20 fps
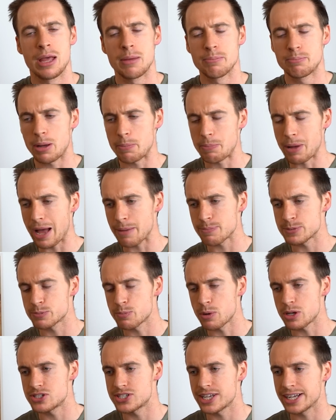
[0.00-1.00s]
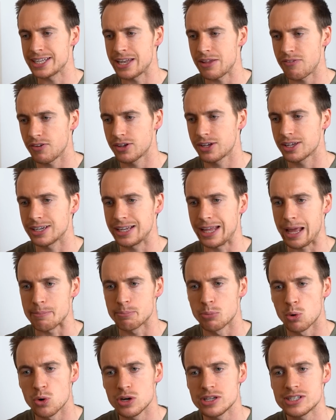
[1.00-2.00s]
But perhaps most significantly, it
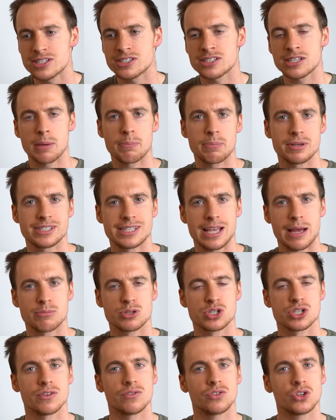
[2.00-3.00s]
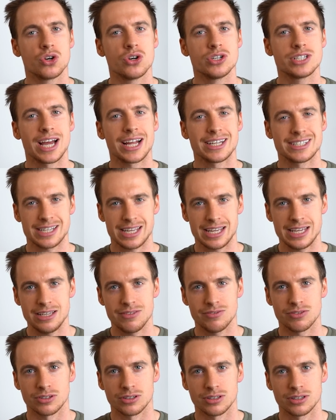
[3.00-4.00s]
poisons our perception of good and
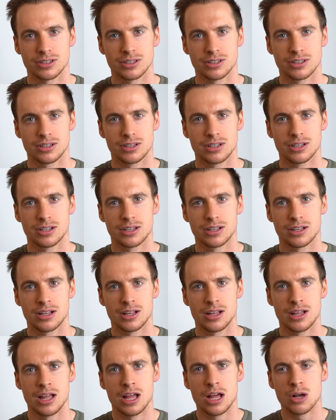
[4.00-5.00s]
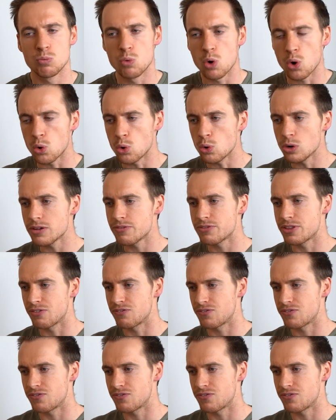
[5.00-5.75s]
evil. Were all of the